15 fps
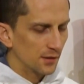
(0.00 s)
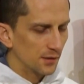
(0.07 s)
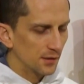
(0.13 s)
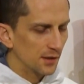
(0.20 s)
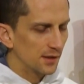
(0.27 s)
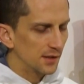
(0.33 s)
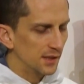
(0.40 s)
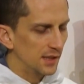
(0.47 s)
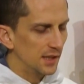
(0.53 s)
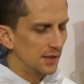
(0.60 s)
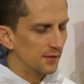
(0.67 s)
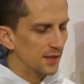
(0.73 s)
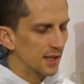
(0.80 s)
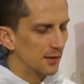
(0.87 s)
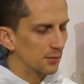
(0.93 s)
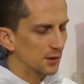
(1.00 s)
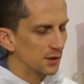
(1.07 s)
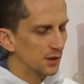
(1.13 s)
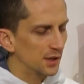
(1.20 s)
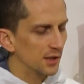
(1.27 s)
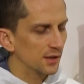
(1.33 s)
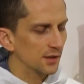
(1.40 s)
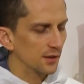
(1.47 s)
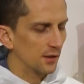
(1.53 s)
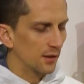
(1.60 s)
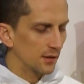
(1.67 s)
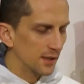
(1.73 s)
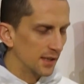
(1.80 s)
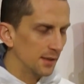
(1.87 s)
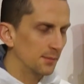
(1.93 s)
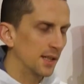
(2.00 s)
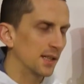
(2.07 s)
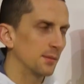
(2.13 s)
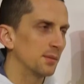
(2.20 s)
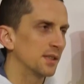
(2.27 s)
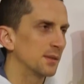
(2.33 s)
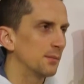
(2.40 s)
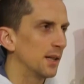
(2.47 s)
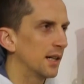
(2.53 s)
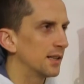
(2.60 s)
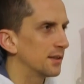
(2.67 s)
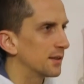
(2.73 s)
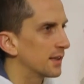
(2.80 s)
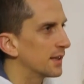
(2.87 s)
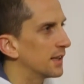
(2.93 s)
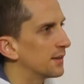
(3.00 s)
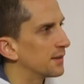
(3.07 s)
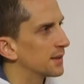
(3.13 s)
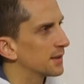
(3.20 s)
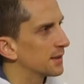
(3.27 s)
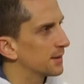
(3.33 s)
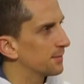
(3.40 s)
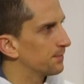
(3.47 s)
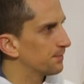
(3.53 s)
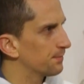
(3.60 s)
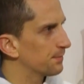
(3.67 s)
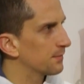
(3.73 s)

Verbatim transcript: to receive that which He has already made up His mind to give us.